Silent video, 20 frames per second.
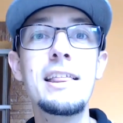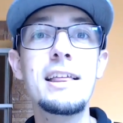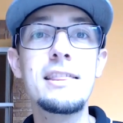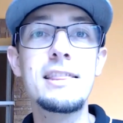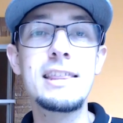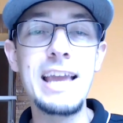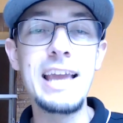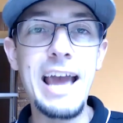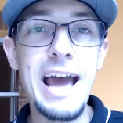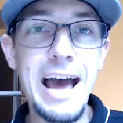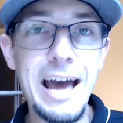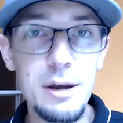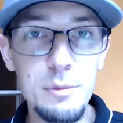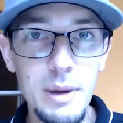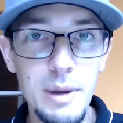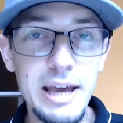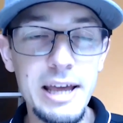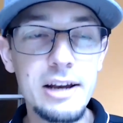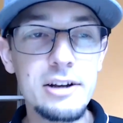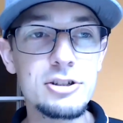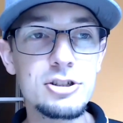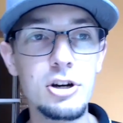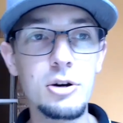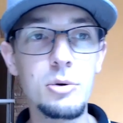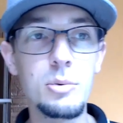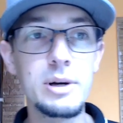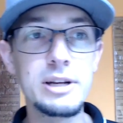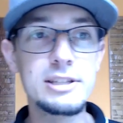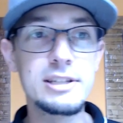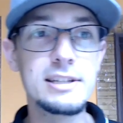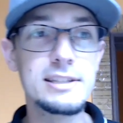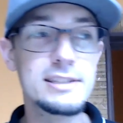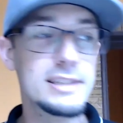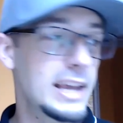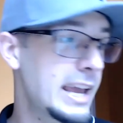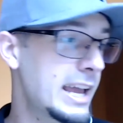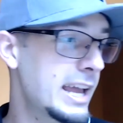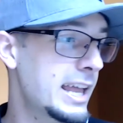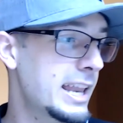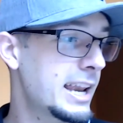the ad manager, which is
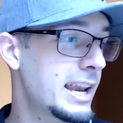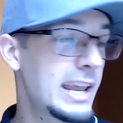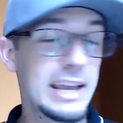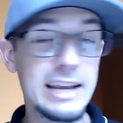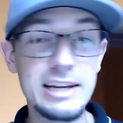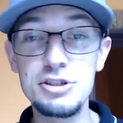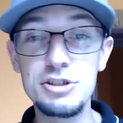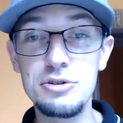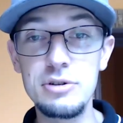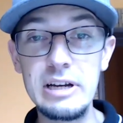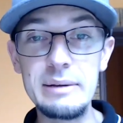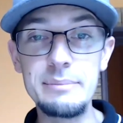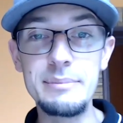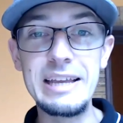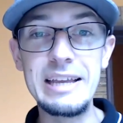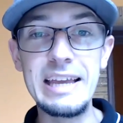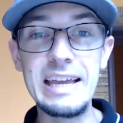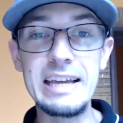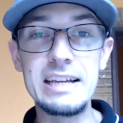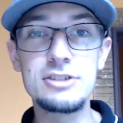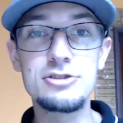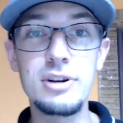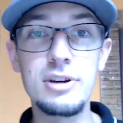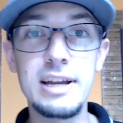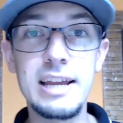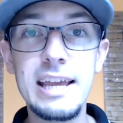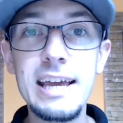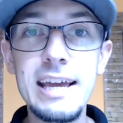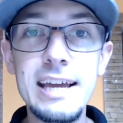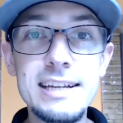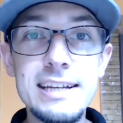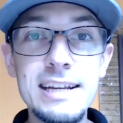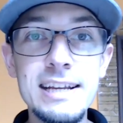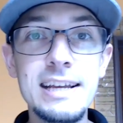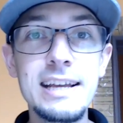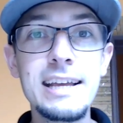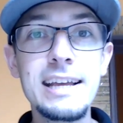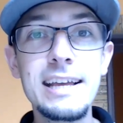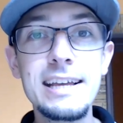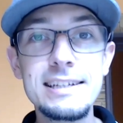an extremely intricate
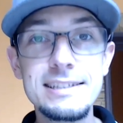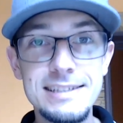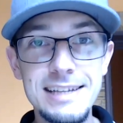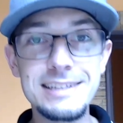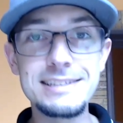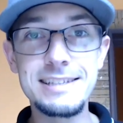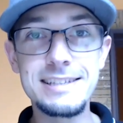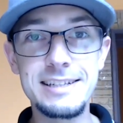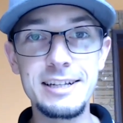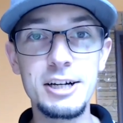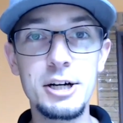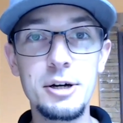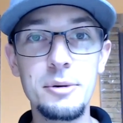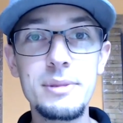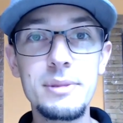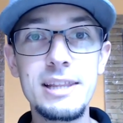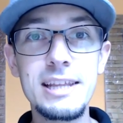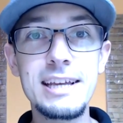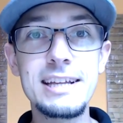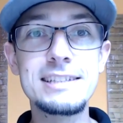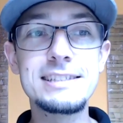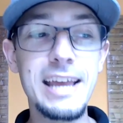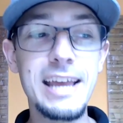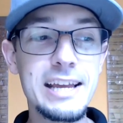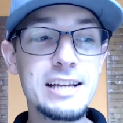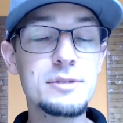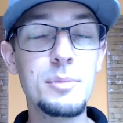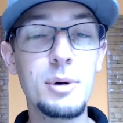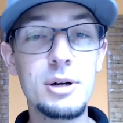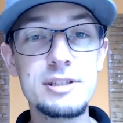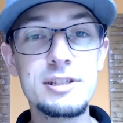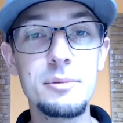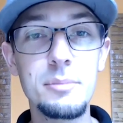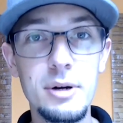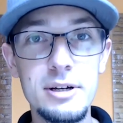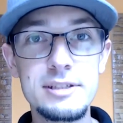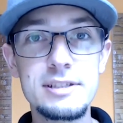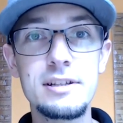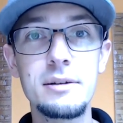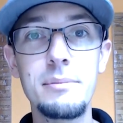system that takes months and
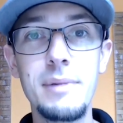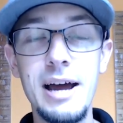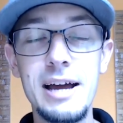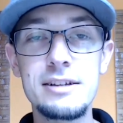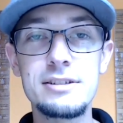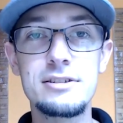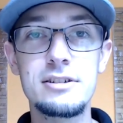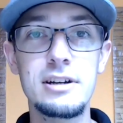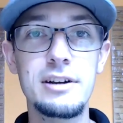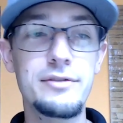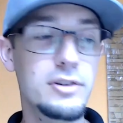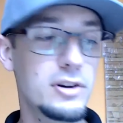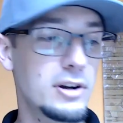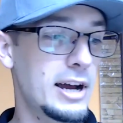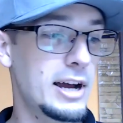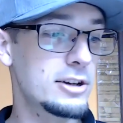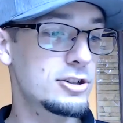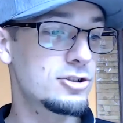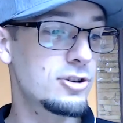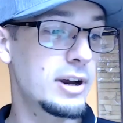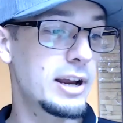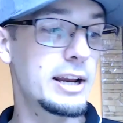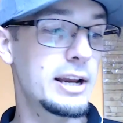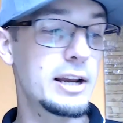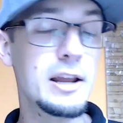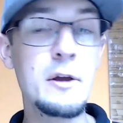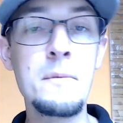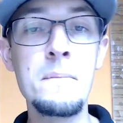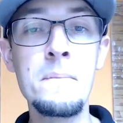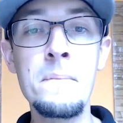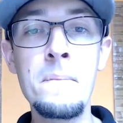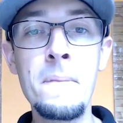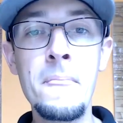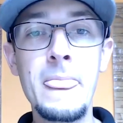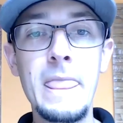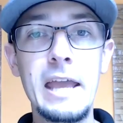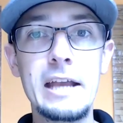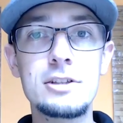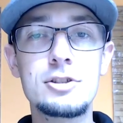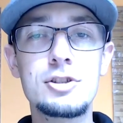months to master if you're not trained.
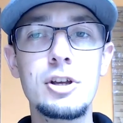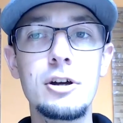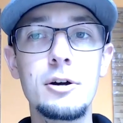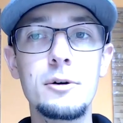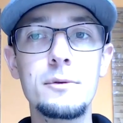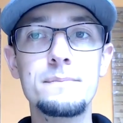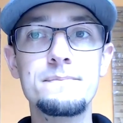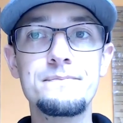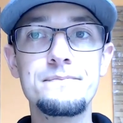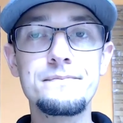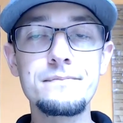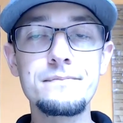And so,